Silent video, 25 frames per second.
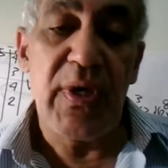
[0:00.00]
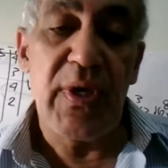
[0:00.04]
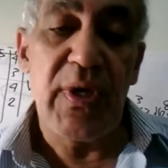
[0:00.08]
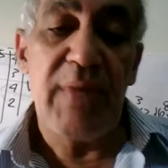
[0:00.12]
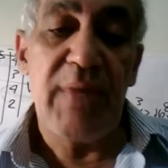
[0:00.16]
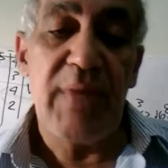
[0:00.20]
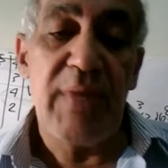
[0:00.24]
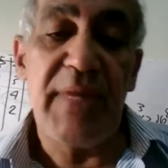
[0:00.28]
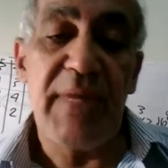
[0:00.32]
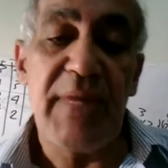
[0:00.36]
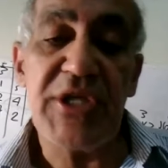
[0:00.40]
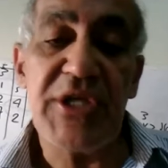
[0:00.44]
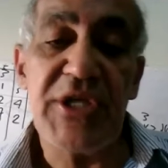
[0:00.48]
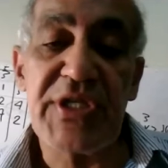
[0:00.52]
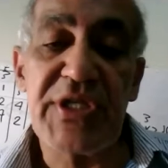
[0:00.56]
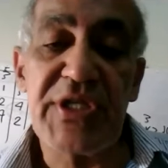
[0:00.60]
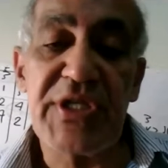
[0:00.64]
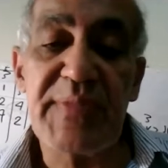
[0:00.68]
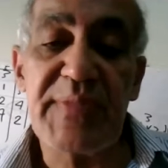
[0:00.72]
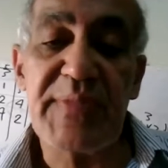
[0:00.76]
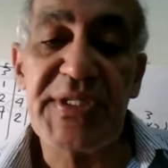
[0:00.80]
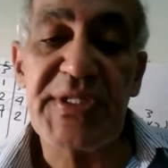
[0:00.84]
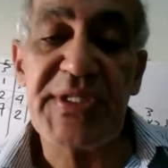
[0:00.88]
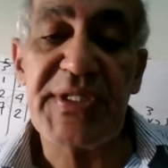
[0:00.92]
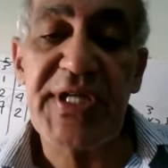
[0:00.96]
managers
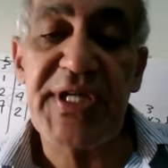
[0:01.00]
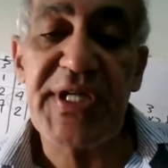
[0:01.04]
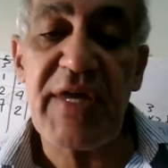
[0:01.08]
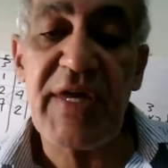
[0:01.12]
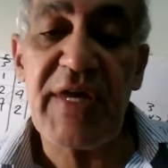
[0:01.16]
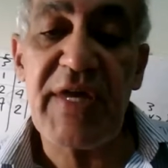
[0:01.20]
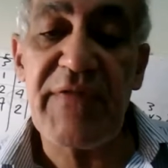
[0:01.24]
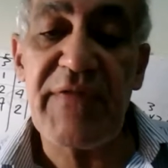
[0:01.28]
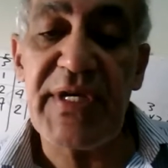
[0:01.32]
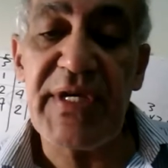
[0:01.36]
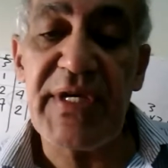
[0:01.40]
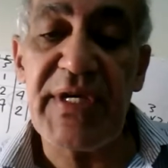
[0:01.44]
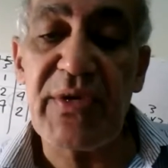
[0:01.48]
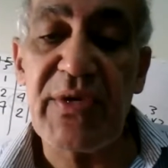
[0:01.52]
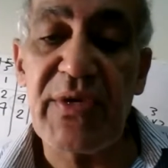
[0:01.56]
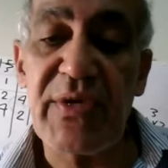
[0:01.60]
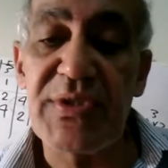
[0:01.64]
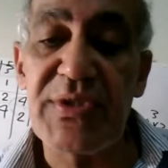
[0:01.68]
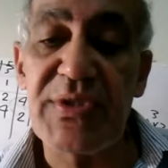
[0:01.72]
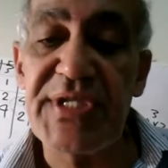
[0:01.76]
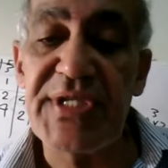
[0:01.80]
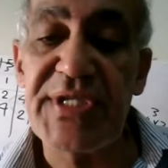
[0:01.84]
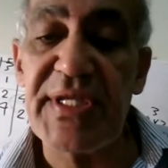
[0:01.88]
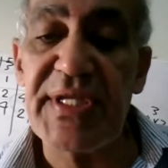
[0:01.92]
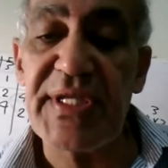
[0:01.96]
must carefully
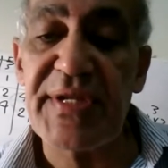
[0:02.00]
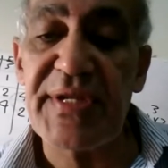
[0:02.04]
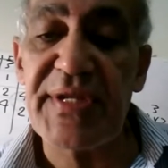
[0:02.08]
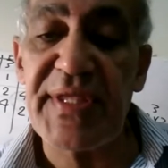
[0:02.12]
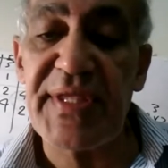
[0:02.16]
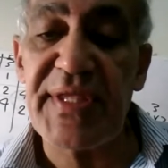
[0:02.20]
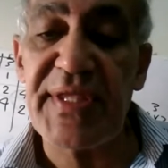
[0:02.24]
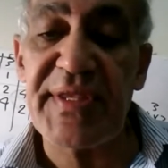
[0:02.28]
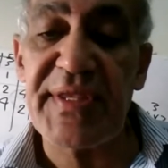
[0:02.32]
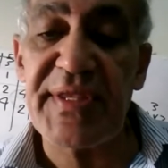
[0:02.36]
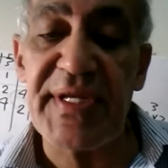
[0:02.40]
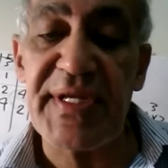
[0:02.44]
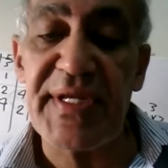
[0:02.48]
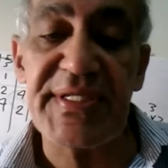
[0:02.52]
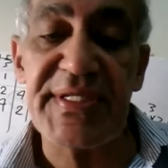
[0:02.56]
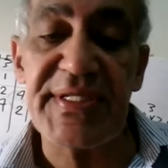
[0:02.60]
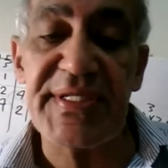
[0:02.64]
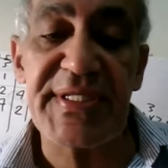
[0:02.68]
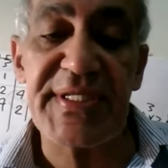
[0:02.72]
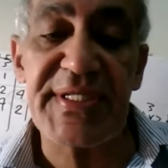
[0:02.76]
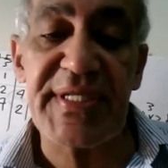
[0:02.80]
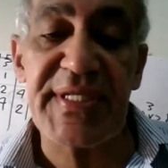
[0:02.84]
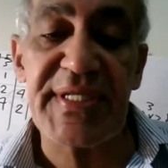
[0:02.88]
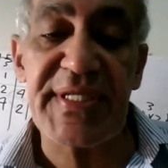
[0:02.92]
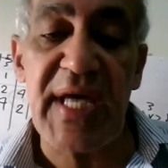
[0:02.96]
consider the
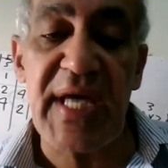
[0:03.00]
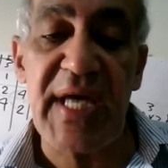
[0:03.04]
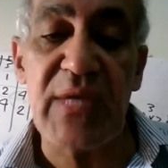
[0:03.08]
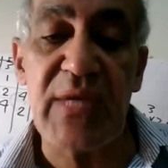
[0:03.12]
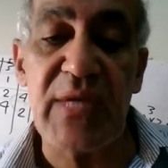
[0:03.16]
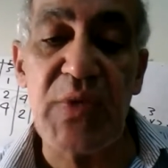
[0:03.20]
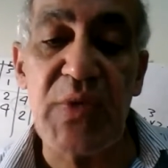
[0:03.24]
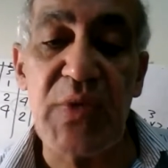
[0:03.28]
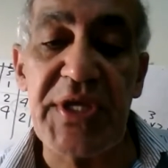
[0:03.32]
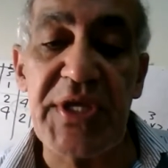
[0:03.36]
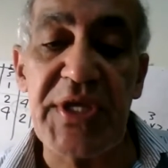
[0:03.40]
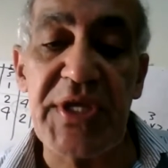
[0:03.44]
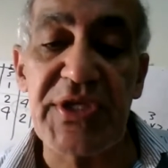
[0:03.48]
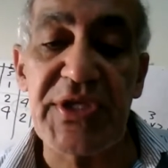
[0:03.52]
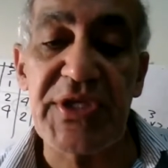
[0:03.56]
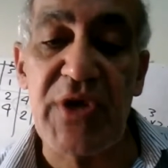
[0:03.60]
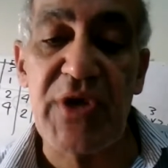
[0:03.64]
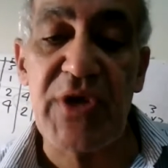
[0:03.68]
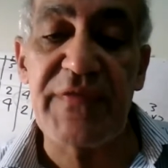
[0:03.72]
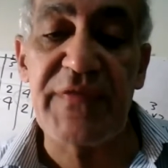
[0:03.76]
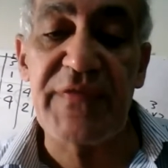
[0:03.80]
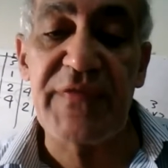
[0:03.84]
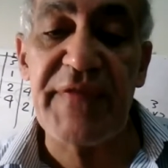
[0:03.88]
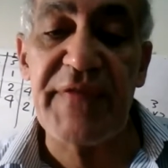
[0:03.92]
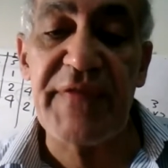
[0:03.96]
strengths and weakness of
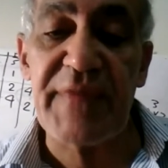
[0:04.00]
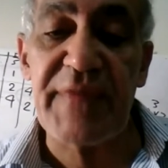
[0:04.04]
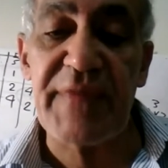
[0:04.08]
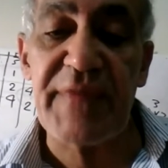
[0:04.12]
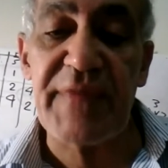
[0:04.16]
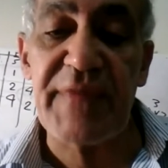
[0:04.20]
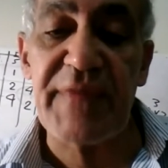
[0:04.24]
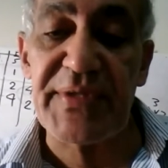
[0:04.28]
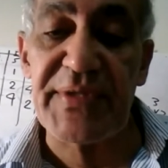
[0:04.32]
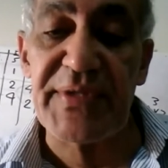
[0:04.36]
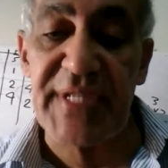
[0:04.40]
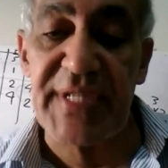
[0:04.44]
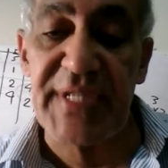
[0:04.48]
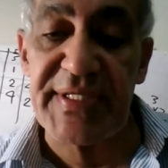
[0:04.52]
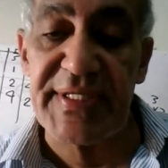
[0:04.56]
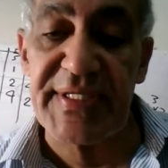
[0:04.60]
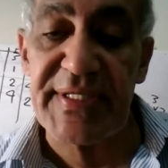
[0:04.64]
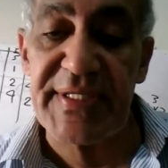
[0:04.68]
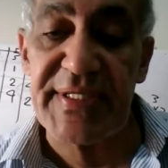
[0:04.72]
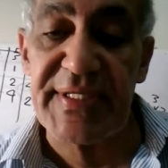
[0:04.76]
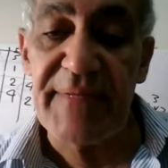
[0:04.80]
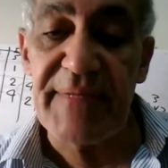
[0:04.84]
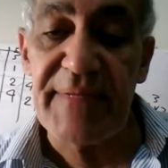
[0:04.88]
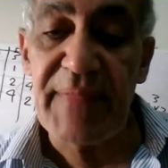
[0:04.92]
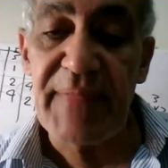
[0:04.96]
different process
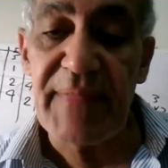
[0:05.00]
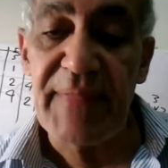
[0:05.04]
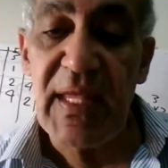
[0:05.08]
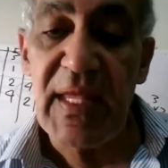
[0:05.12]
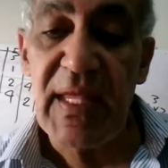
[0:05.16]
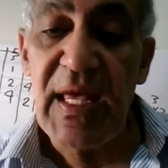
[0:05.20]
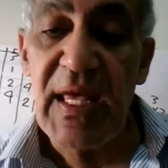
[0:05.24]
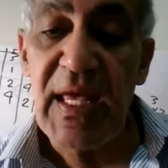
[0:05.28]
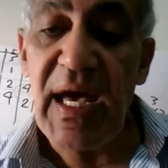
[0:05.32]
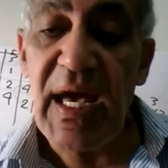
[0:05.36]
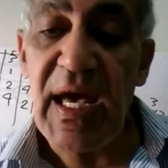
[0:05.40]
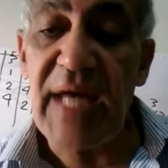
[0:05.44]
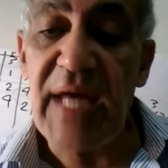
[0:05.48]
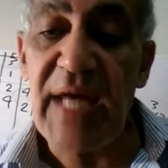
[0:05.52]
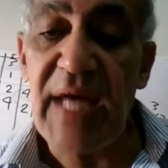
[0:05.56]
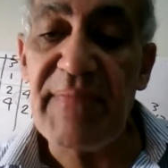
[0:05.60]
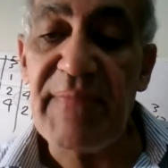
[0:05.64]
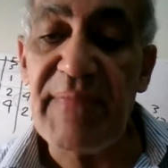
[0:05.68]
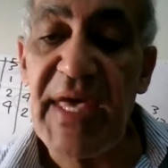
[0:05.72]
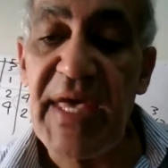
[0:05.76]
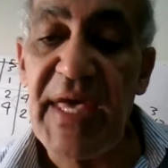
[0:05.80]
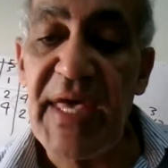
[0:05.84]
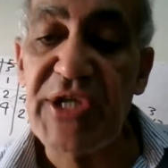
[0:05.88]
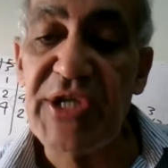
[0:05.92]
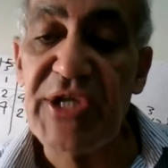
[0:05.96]
and
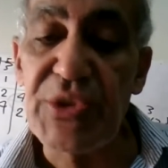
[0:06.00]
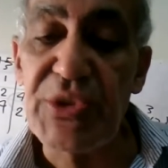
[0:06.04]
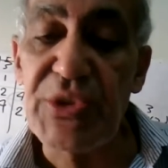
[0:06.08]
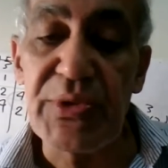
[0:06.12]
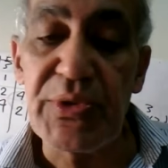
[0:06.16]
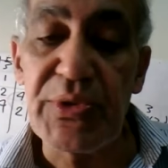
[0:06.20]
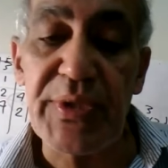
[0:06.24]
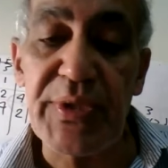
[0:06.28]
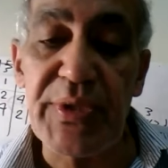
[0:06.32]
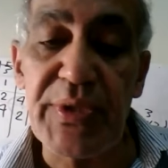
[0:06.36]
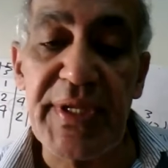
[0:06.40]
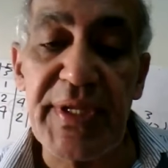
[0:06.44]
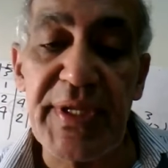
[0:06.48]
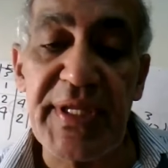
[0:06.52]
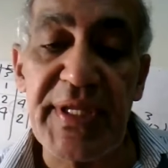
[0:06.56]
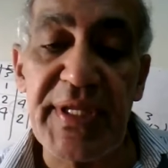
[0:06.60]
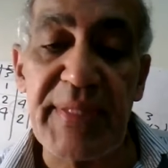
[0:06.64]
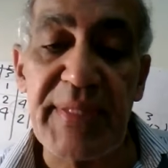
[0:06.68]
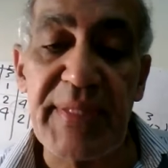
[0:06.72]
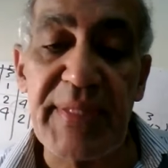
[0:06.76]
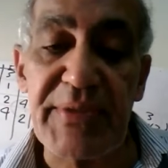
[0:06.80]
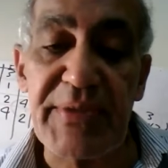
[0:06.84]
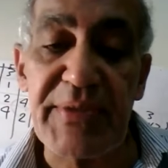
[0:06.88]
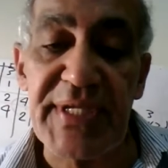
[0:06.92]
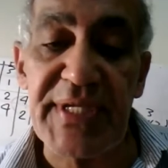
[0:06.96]
make sure that the
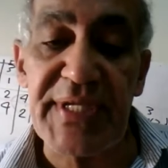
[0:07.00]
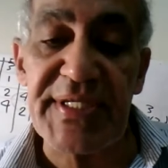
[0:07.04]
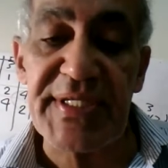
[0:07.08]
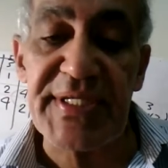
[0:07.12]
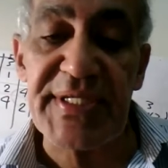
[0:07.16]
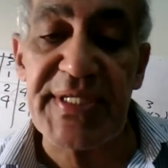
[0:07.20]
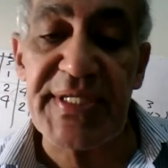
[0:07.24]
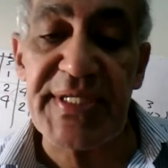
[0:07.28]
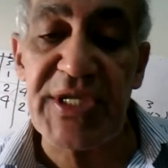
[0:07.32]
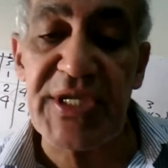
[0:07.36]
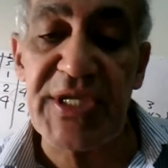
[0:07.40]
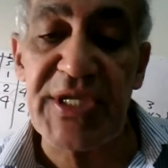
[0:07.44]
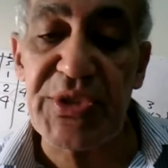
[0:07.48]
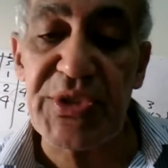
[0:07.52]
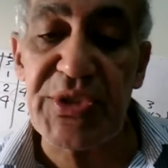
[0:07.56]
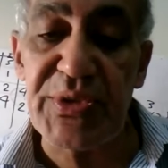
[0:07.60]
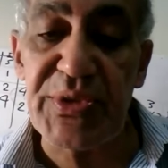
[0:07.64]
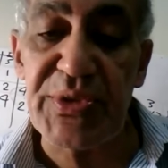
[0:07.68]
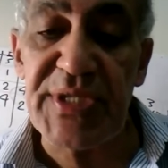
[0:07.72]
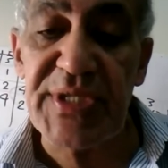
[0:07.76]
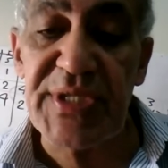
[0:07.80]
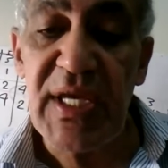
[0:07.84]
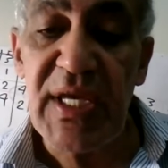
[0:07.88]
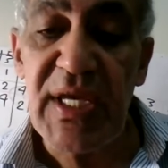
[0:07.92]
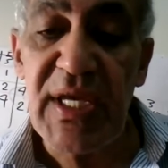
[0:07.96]
process they choose
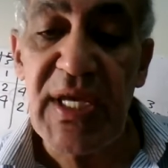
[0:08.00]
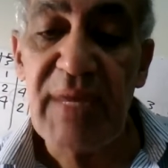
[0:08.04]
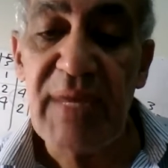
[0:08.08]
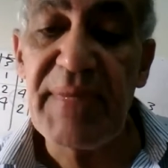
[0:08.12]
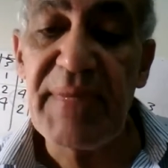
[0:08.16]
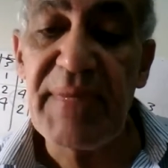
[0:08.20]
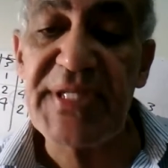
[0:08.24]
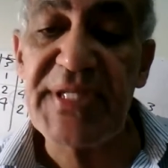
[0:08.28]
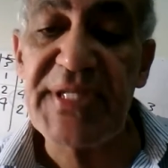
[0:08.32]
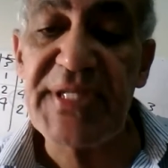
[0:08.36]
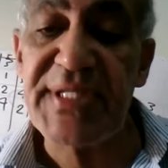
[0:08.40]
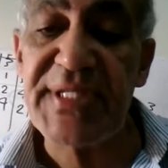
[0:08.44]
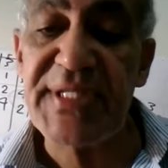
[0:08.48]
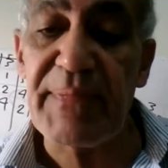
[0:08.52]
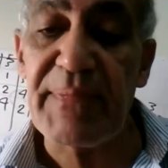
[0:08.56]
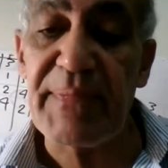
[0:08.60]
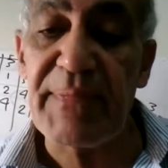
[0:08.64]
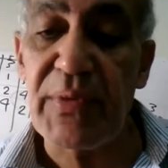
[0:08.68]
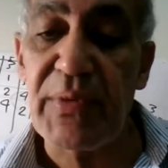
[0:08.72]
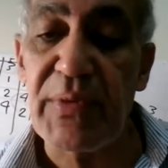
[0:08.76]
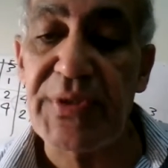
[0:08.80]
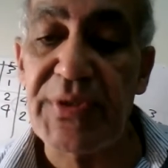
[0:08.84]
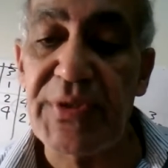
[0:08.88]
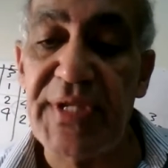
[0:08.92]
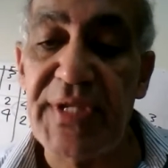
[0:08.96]
best support
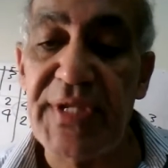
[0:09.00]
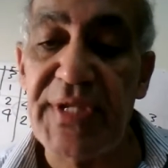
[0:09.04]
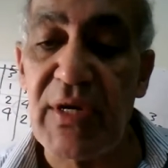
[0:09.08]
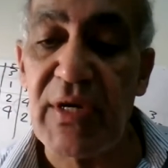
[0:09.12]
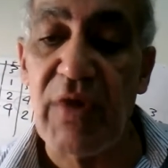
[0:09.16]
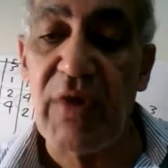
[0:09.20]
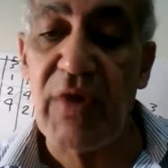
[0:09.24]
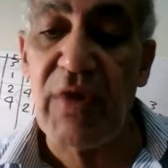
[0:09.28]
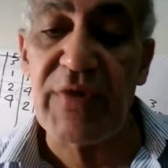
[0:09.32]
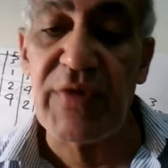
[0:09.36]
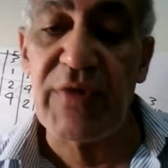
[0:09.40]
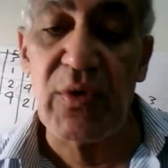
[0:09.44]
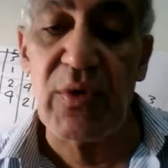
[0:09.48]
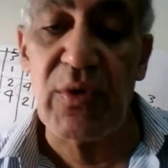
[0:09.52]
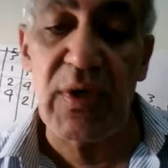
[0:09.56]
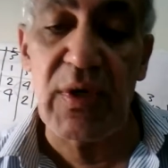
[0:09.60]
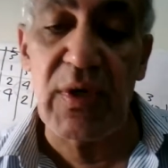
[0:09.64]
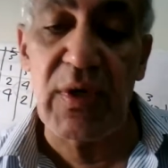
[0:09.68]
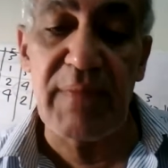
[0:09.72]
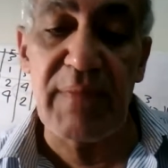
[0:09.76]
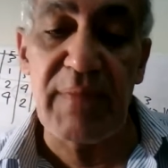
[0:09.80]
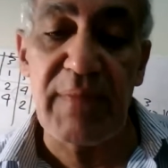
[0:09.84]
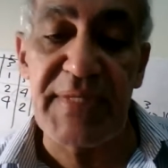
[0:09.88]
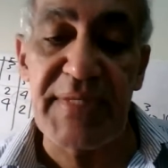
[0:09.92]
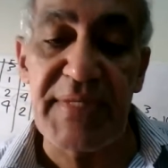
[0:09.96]
their overall
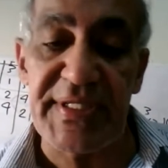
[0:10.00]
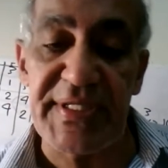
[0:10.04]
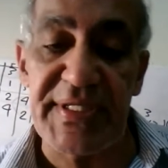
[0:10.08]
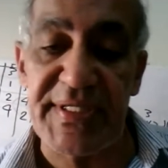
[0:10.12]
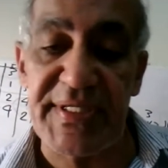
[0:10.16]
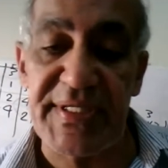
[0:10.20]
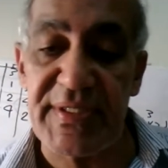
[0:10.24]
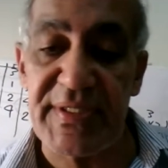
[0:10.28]
business.